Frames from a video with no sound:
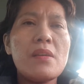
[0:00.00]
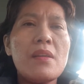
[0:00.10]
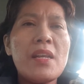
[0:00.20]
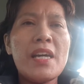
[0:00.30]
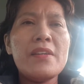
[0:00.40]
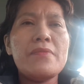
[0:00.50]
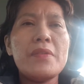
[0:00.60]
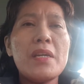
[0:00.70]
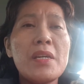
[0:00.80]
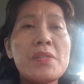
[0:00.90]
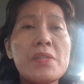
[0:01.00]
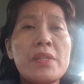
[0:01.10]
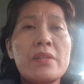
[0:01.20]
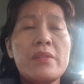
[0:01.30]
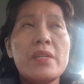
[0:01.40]
life
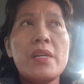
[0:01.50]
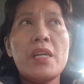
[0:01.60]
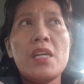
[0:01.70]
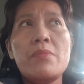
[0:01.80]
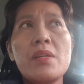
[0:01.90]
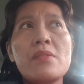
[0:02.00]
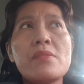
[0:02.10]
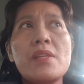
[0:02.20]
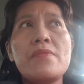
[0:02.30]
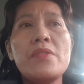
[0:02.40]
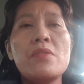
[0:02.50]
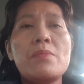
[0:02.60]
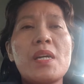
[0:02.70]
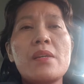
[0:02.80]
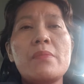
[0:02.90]
easier here, because if you
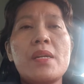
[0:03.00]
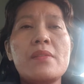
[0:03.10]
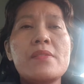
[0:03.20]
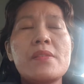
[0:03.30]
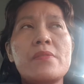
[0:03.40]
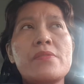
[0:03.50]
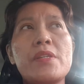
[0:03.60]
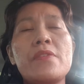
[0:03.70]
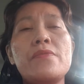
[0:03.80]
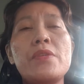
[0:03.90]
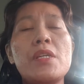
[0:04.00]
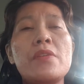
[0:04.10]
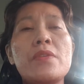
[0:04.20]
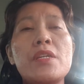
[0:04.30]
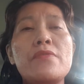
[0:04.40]
buy medicines,
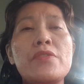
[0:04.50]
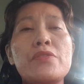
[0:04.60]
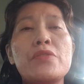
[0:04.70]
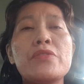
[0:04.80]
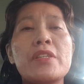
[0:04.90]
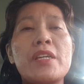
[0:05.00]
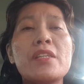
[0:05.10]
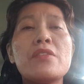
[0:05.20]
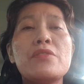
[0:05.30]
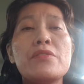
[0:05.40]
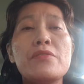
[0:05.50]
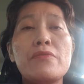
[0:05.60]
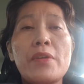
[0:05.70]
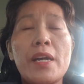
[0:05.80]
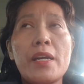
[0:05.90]
even if you don't get
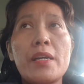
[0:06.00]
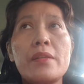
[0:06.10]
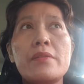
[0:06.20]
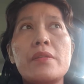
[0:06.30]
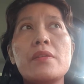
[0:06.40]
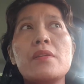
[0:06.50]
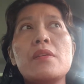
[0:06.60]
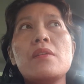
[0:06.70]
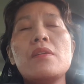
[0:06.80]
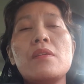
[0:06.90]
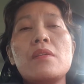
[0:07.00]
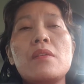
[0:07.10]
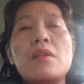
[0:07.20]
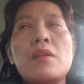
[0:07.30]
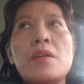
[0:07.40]
confined,
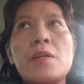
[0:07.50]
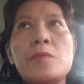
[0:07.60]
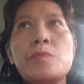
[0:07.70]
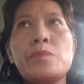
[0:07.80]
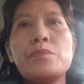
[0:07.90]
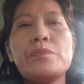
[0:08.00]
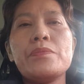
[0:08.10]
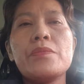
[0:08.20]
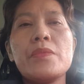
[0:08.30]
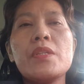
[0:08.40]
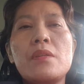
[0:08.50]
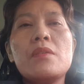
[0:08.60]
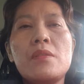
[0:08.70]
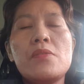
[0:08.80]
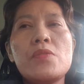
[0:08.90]

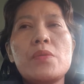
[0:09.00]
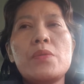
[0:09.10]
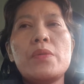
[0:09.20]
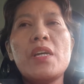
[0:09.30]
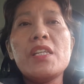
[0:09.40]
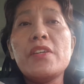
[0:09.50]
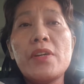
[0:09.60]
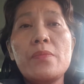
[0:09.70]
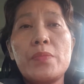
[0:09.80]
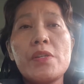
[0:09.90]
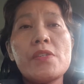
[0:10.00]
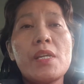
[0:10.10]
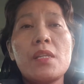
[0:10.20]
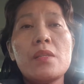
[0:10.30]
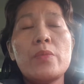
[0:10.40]
so
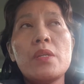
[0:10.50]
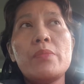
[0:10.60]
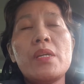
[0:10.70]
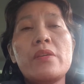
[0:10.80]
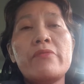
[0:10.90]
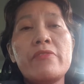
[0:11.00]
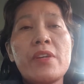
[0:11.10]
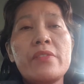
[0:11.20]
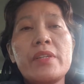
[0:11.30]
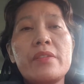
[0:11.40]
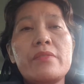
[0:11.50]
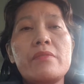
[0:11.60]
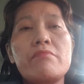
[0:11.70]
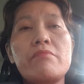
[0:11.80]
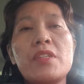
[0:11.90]
85% will be refunded.
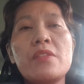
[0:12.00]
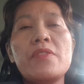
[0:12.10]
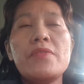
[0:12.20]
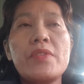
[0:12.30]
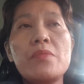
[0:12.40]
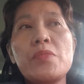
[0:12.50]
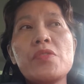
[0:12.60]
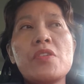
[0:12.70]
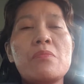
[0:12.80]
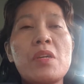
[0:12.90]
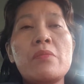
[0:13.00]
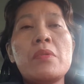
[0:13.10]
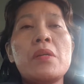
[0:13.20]
That 15% maybe